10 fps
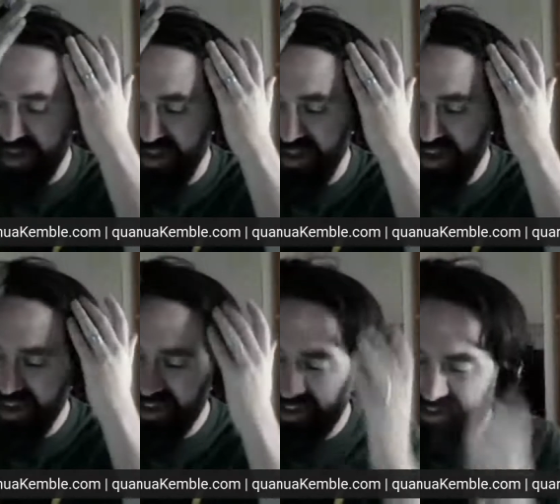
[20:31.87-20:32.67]

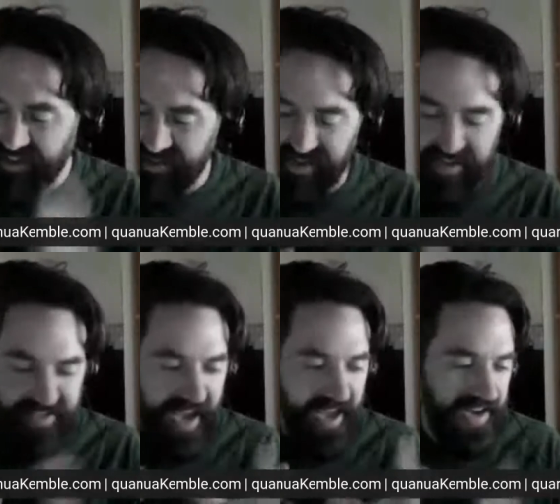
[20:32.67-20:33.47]
anything that's like
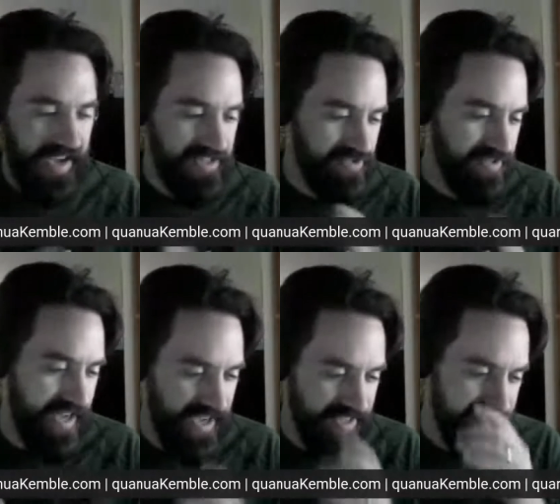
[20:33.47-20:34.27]
data
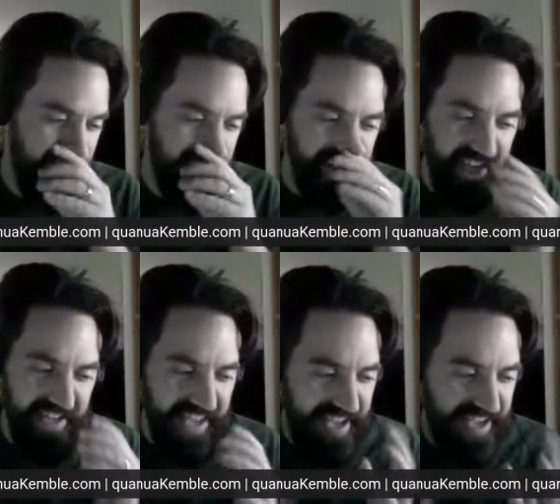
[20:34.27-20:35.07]
entry-esque,
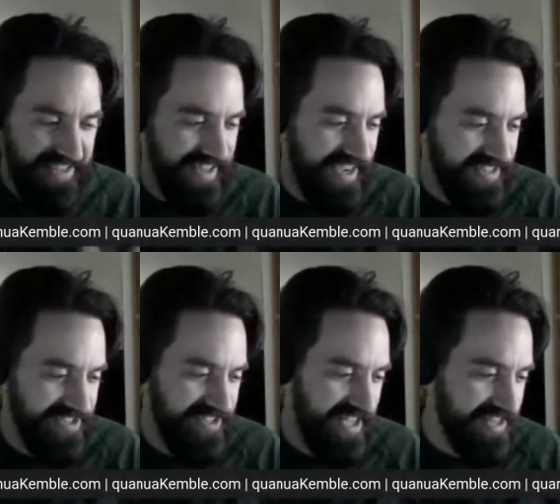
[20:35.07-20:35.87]
I
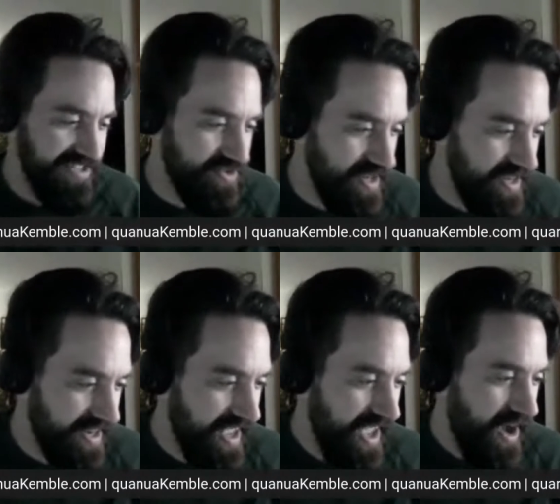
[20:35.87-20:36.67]
just can't enjoy it.
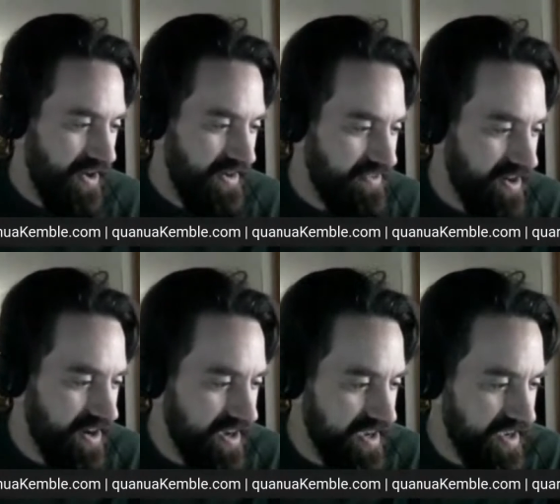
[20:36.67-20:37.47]

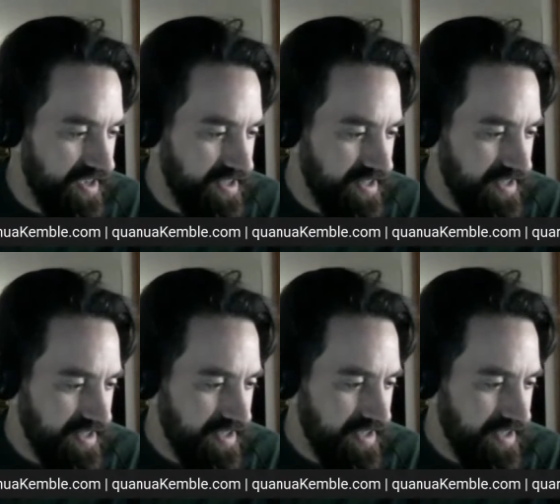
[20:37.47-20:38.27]
However,
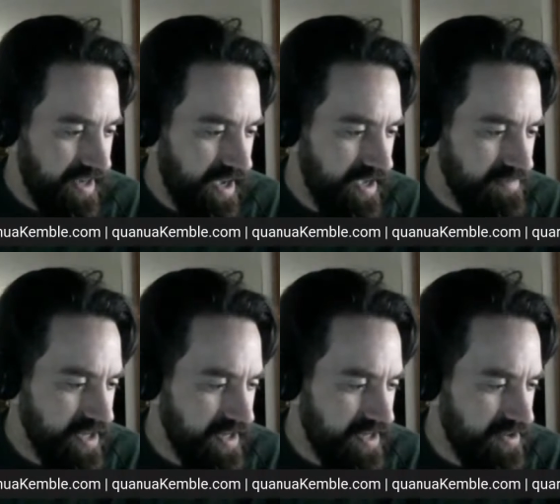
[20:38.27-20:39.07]
I am kind
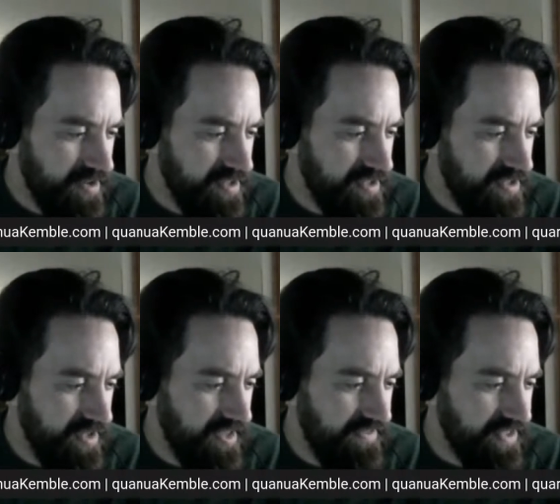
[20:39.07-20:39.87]
of curious too.
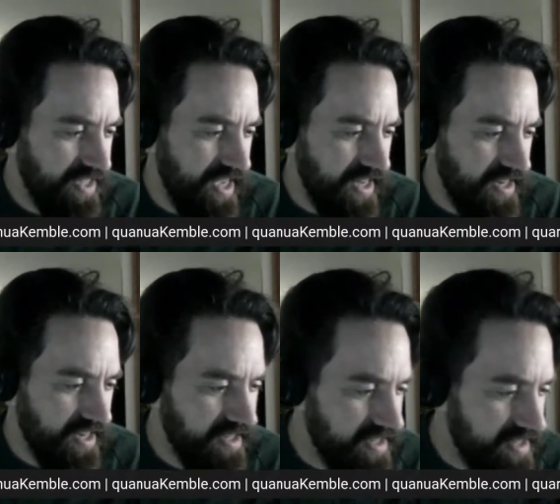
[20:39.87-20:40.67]
Eva
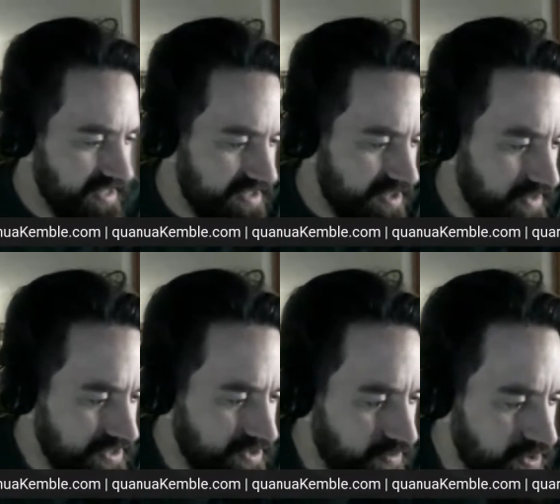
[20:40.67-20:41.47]
said, it's always
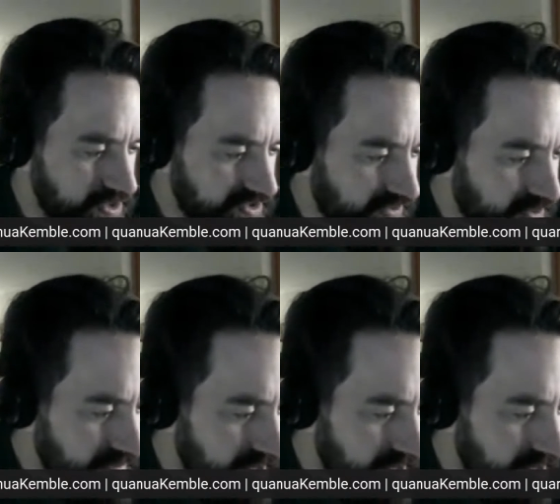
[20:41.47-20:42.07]
the worst for me